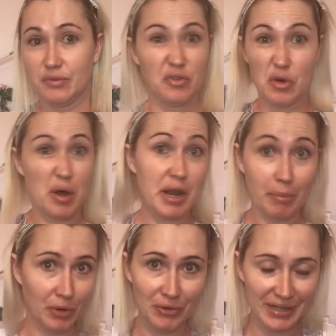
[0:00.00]
for a
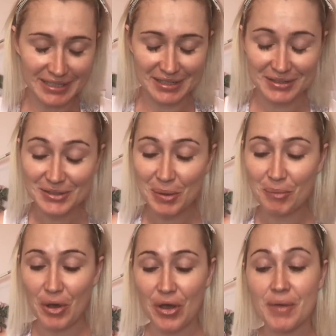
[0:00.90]
number of reasons,
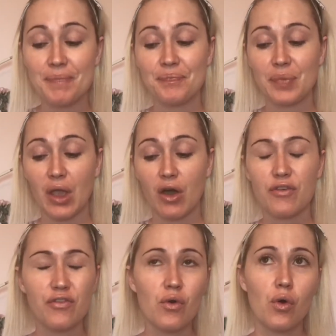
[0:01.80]
but I
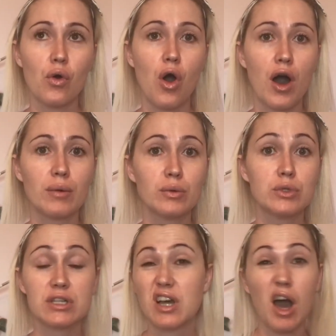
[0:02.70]
thought I
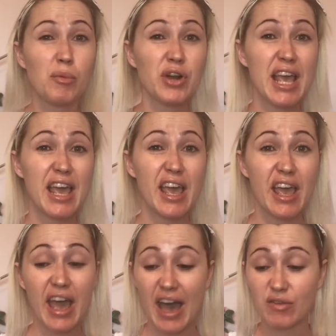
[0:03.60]
would come on
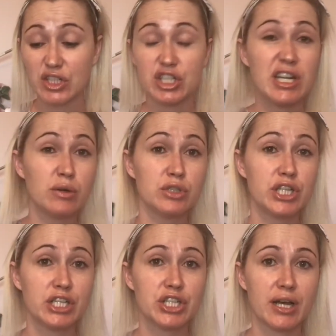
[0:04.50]
here, have a little
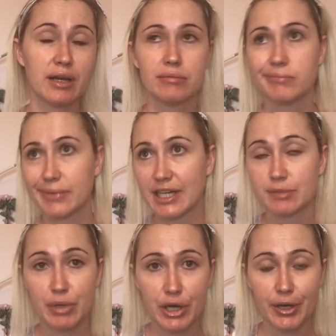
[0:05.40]
chit chat
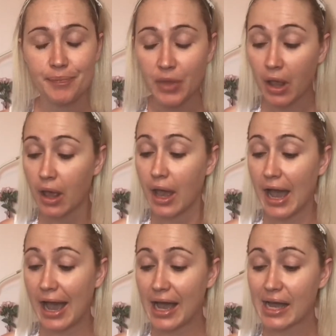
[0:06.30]
as per,
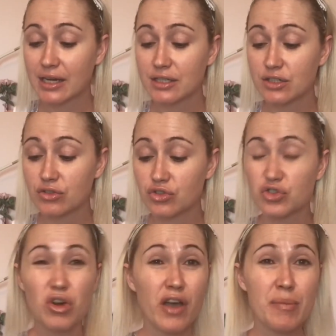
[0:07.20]
and
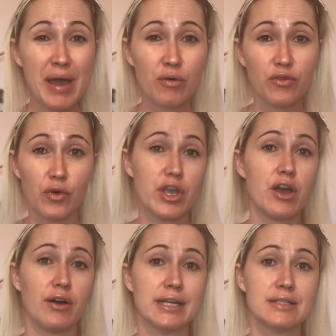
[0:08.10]
try them out for you
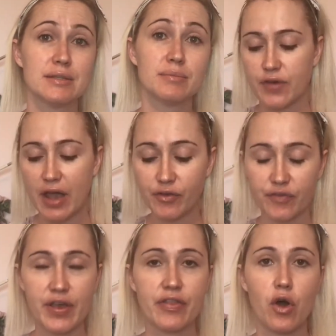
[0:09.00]
guys.
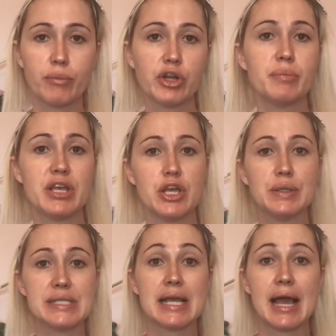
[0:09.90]
Everything that I'm going to be
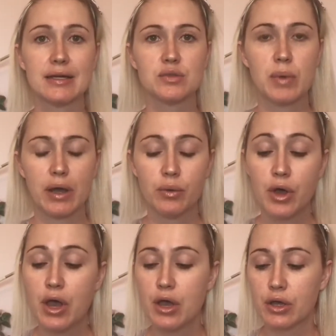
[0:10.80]
using as well,
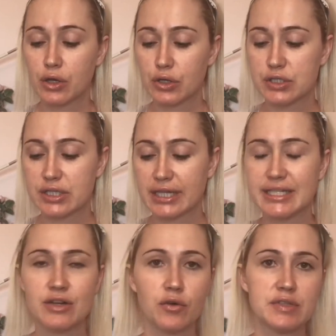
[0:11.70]
because they
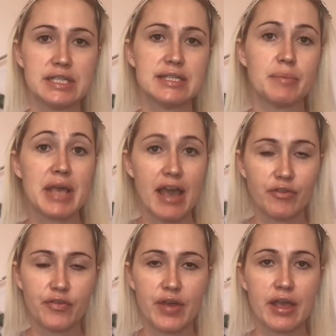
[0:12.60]
didn't obviously send me
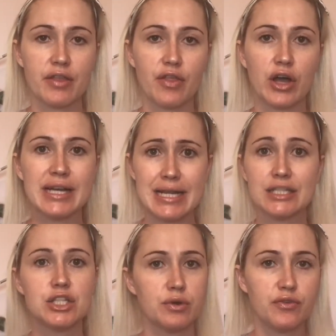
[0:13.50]
everything that I need
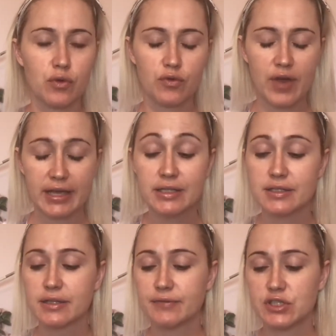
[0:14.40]
to do a full
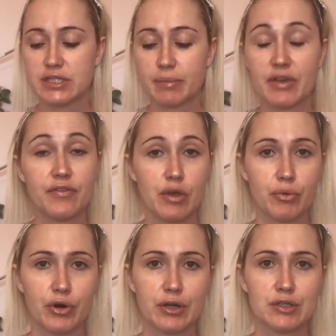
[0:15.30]
face. They've just sent me a few
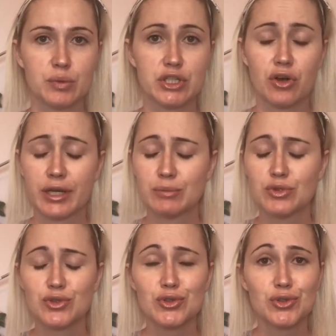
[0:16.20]
products, which I am
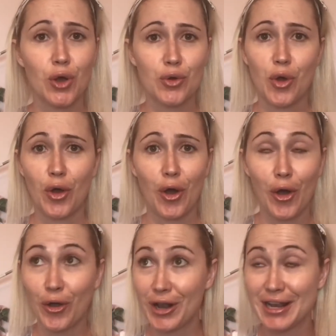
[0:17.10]
so
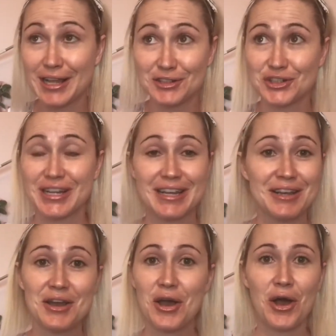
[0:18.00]
literally
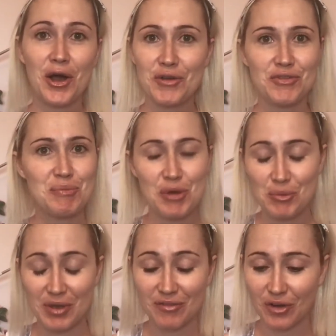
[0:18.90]
over the moon
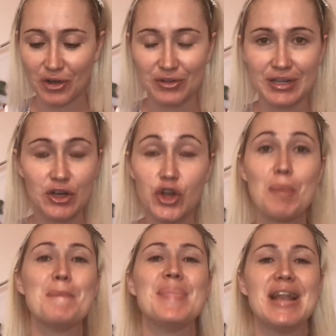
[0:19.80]
with. I
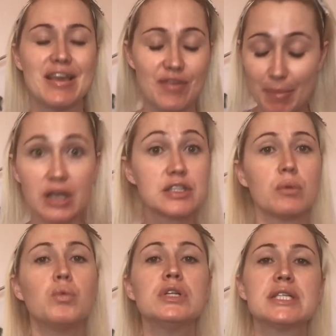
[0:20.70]
couldn't believe it. So I
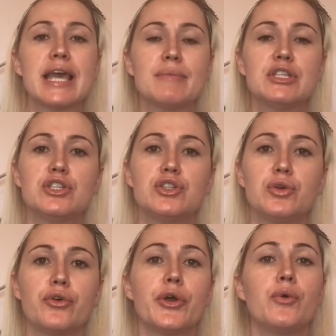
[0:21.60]
want to keep this
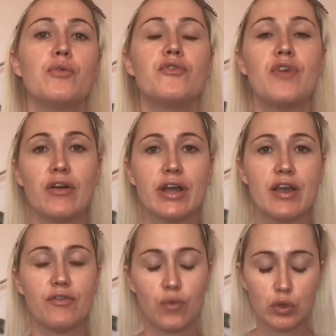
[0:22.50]
tutorial very
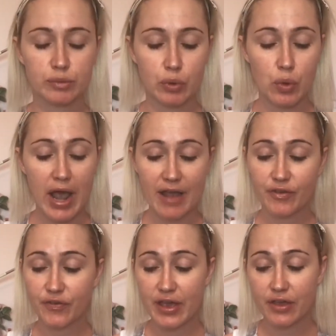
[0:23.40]
affordable.
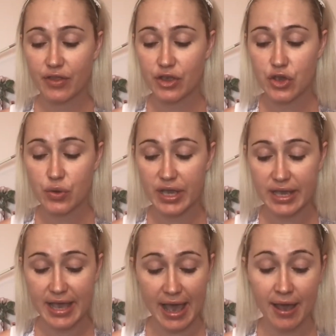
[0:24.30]
Everything that you
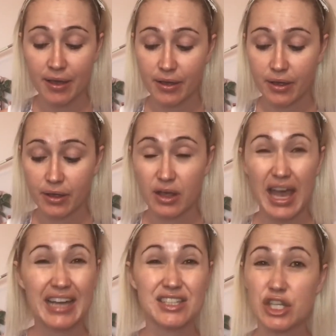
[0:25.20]
can get
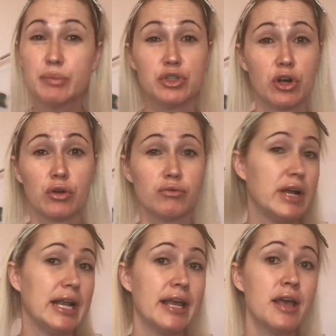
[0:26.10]
at Superdrug,
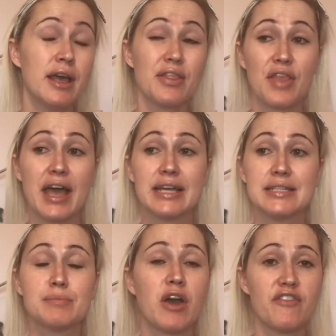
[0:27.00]
really. That
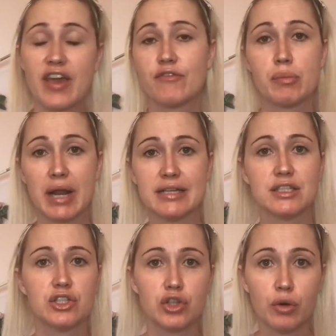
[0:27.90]
is my favourite place
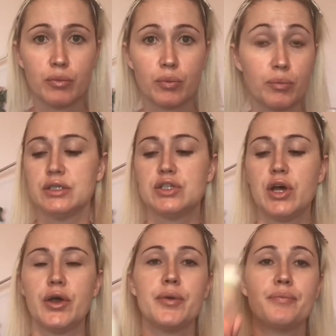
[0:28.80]
to shop.
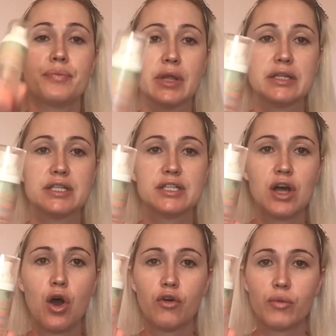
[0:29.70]
So to
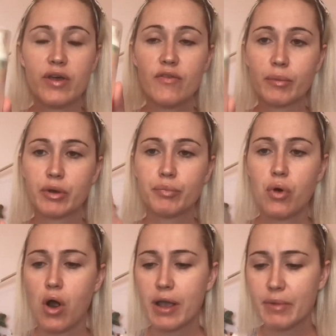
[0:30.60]
start off with, I'm going to
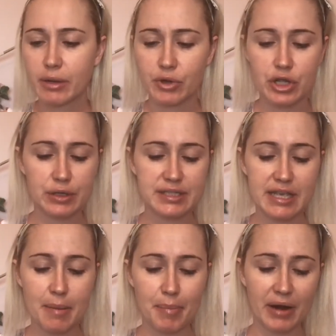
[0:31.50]
prime, and I'm going to use
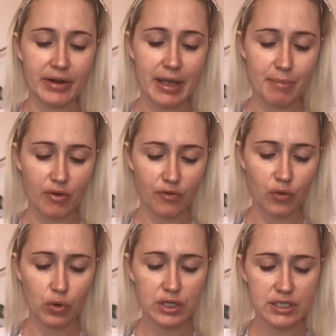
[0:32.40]
the Barry M
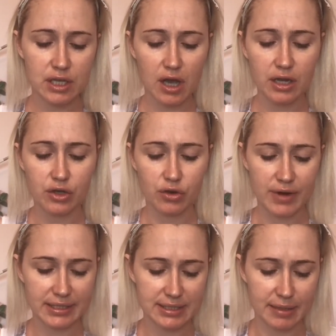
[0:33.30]
Flawless Colour
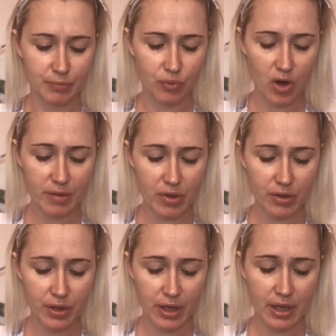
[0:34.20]
Correcting
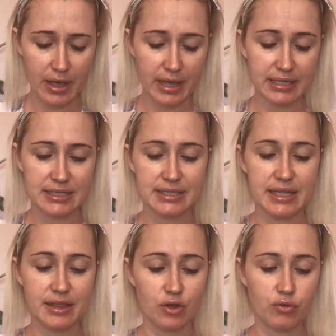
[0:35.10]
Primer, and this is
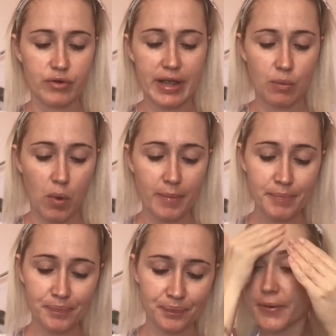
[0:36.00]
the green one.